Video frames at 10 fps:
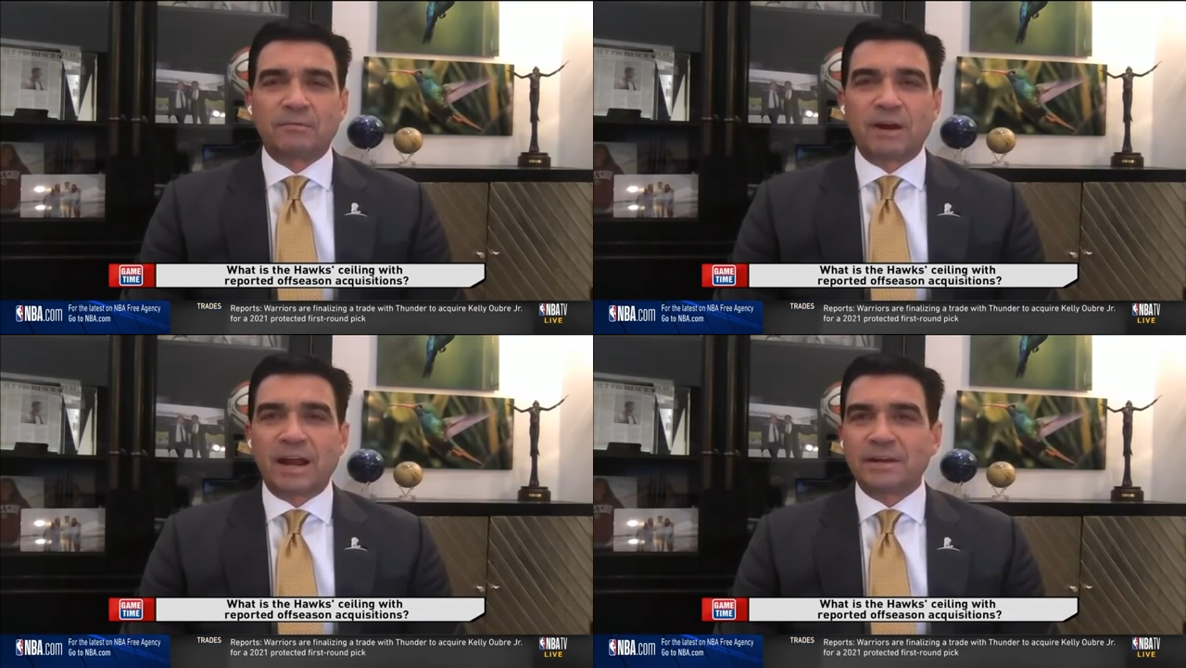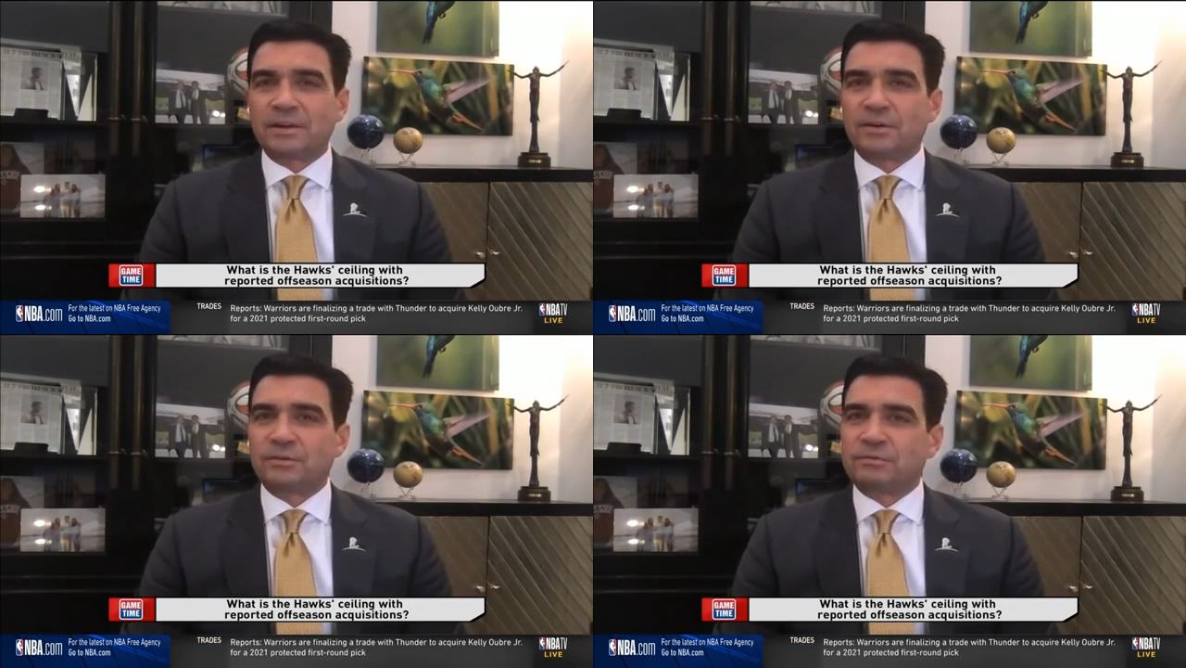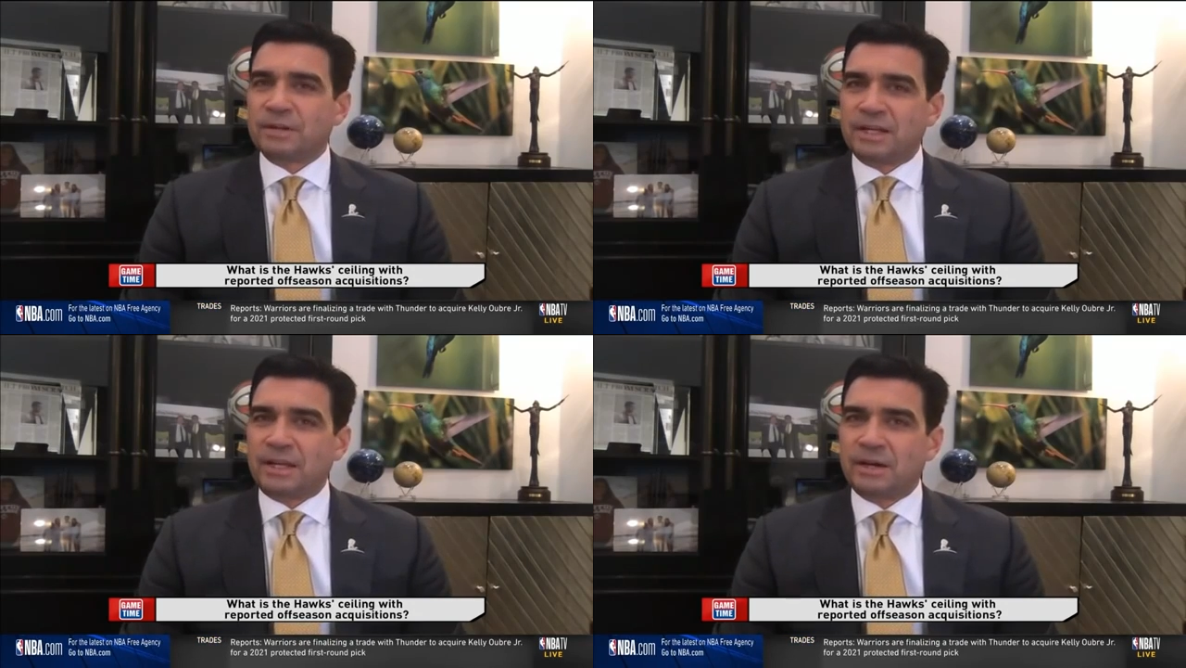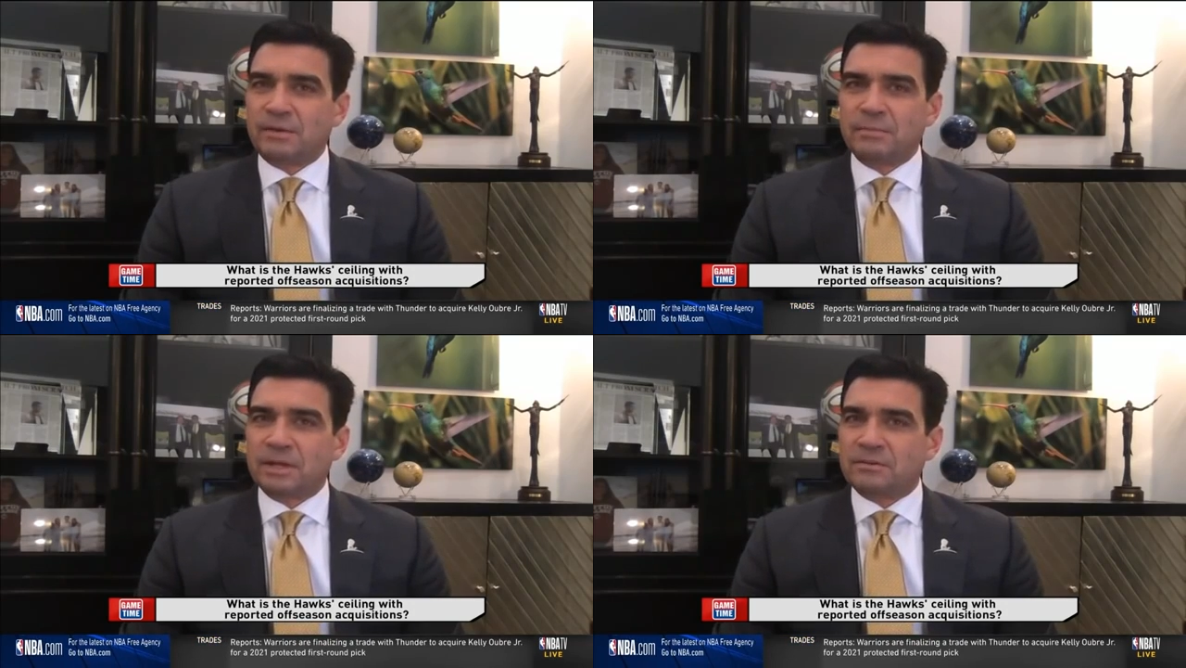Rondo's really hit
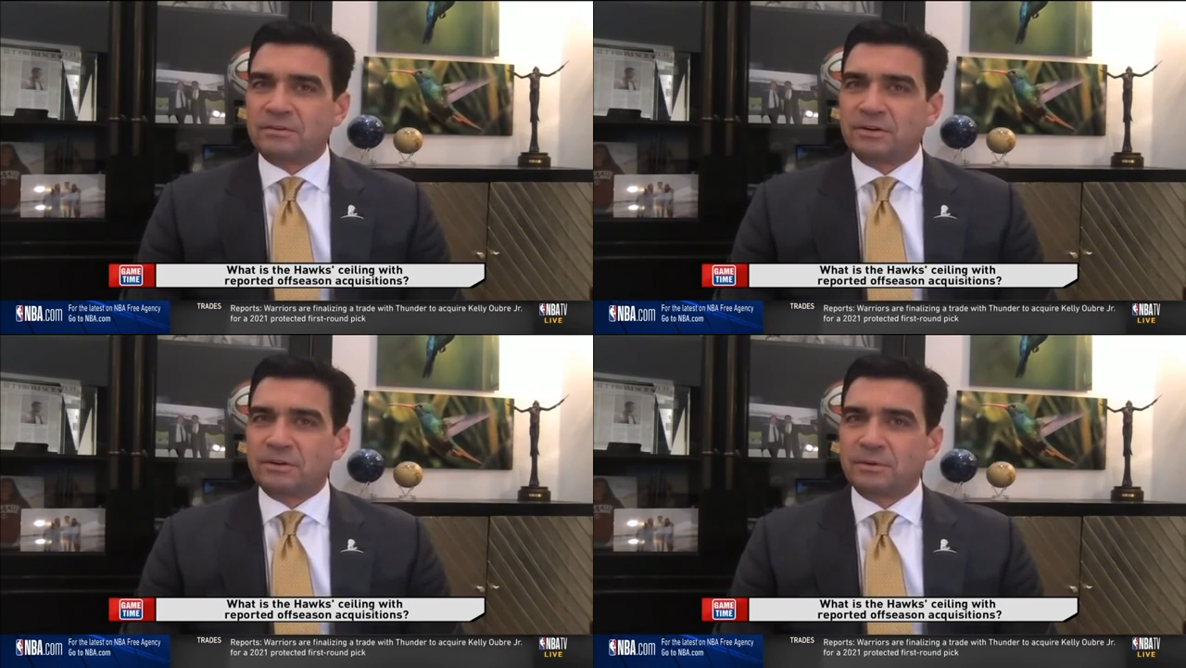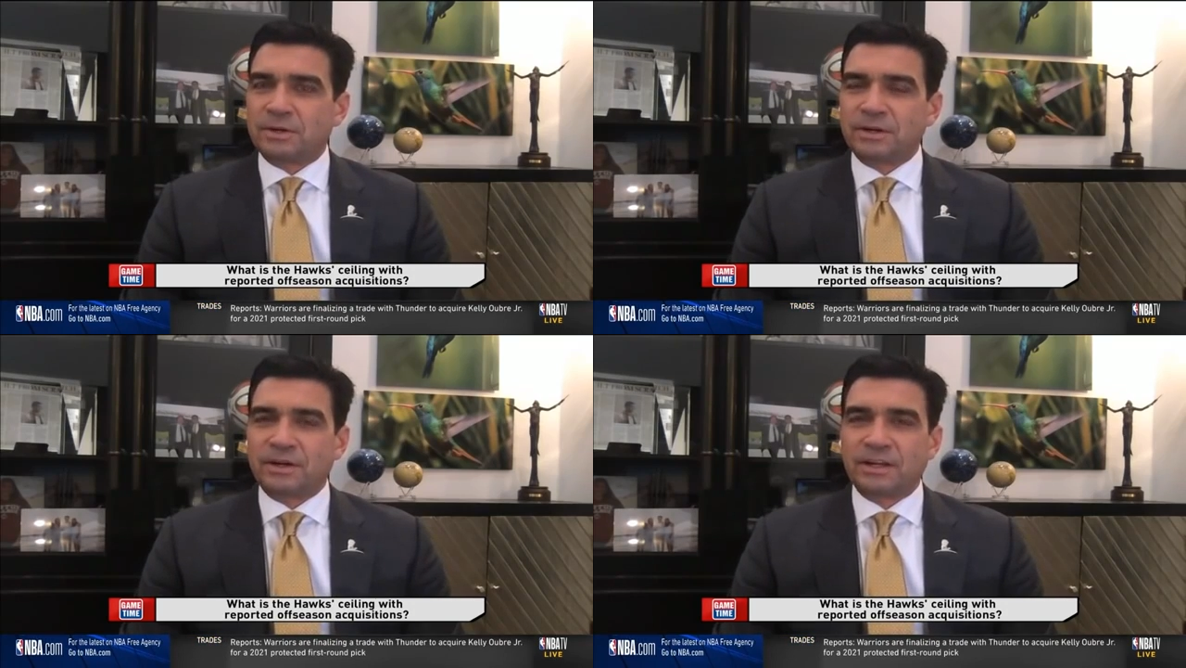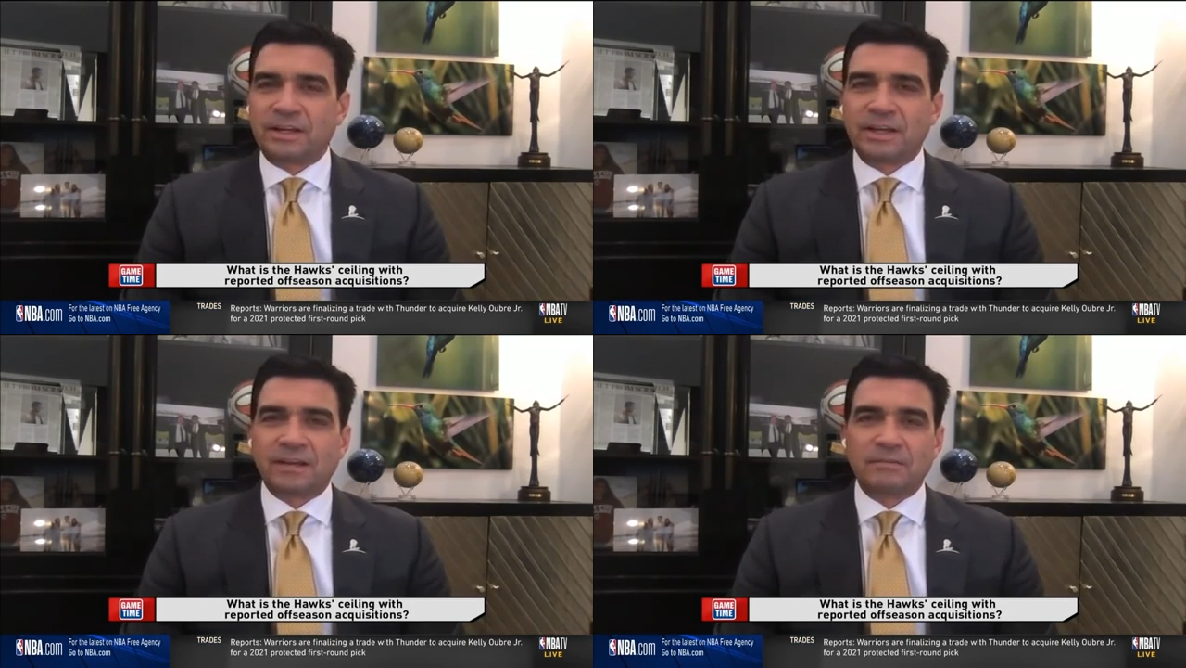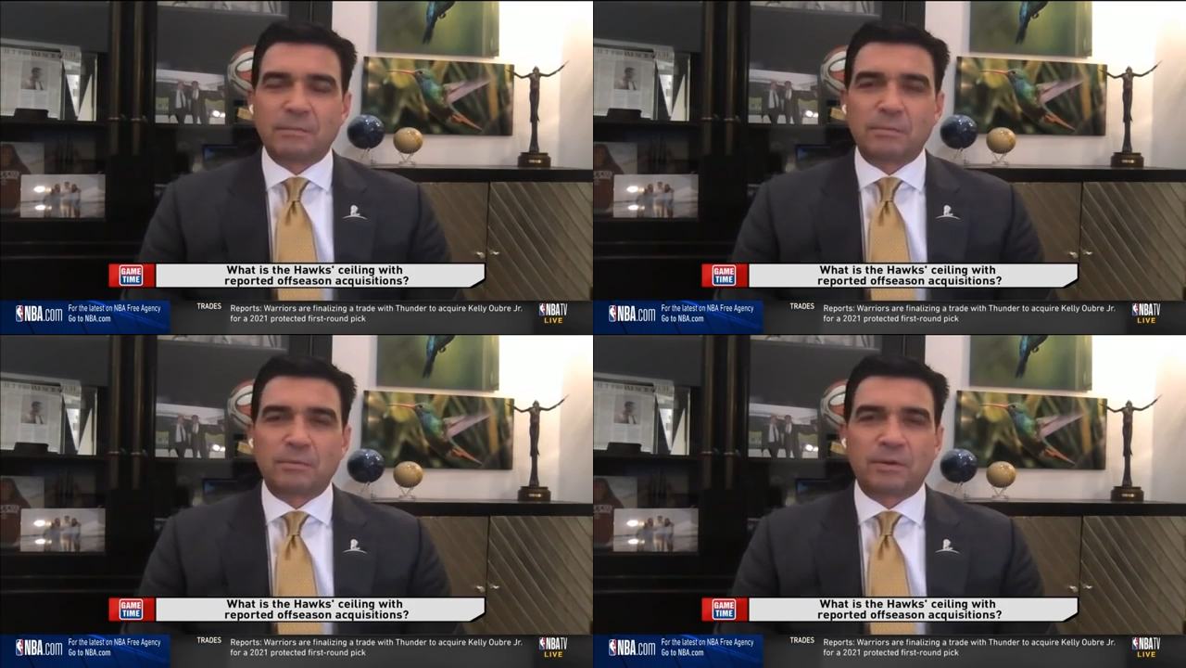or miss. You don't know what you're going to get.
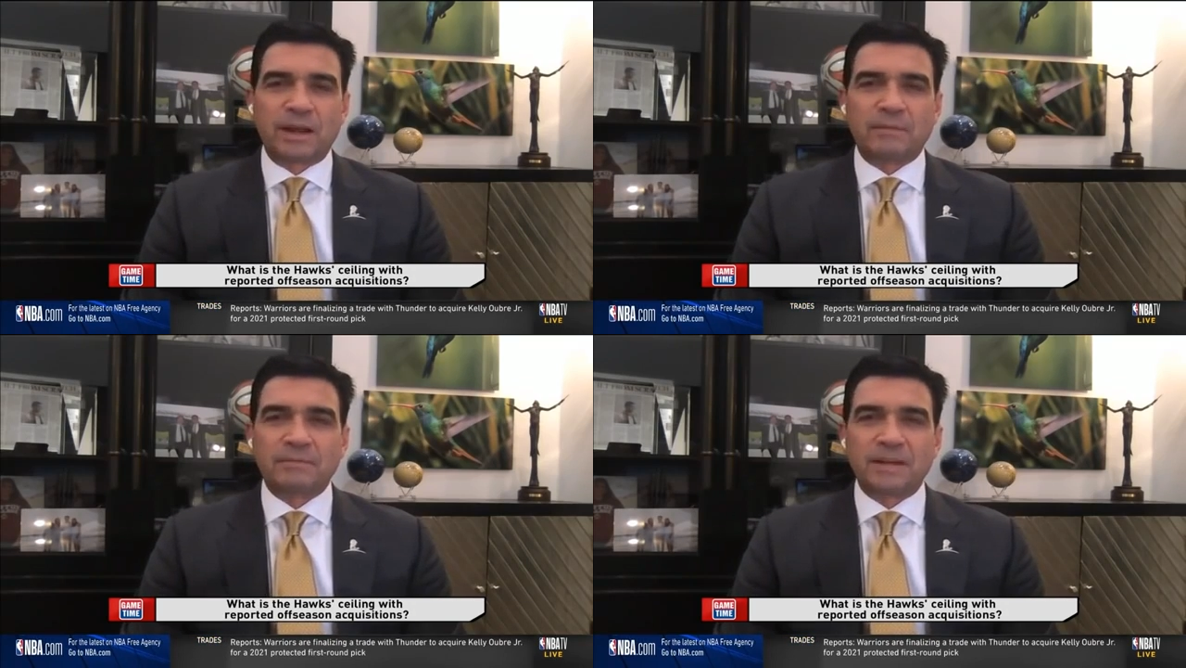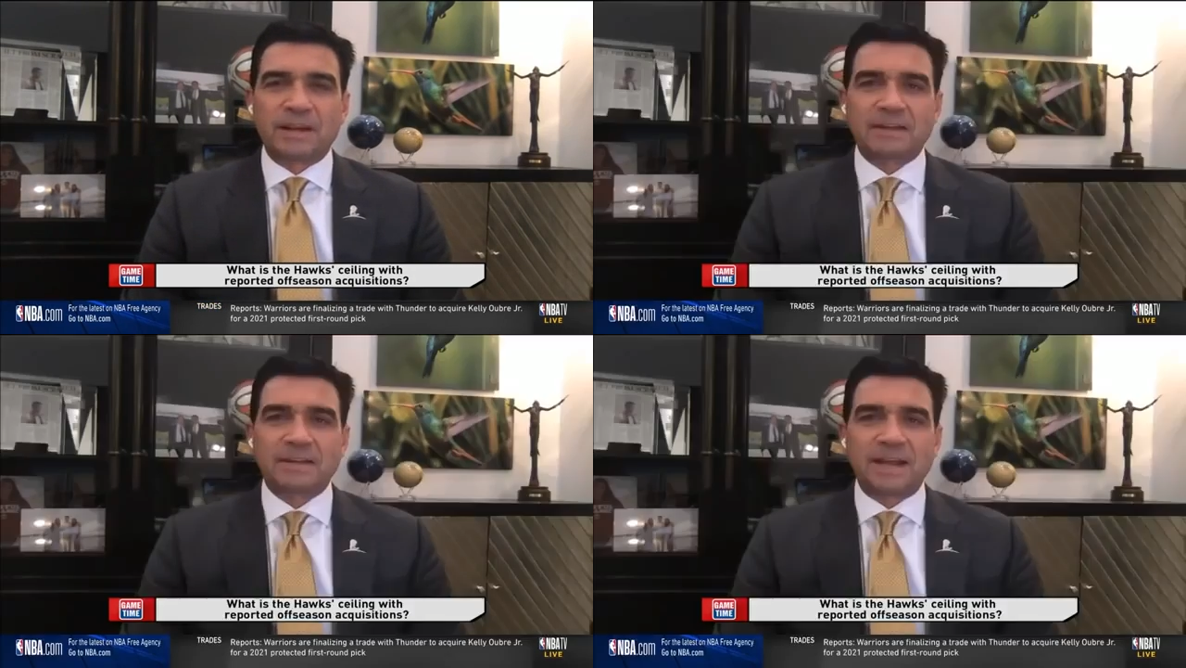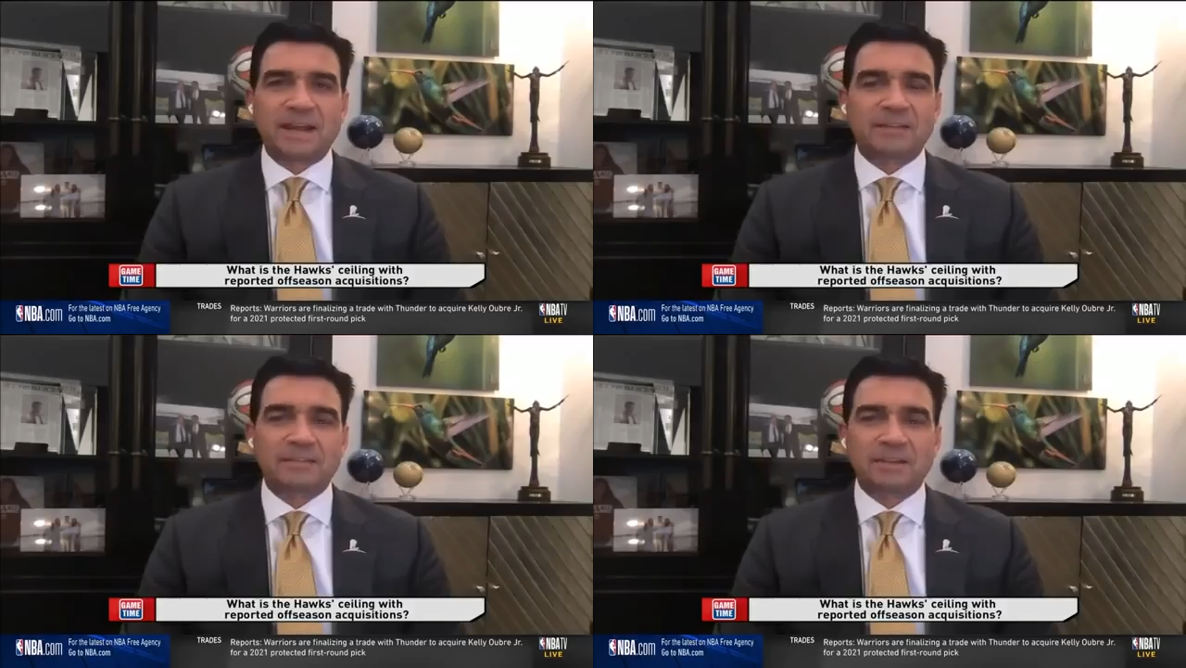Remember what happened down in Dallas.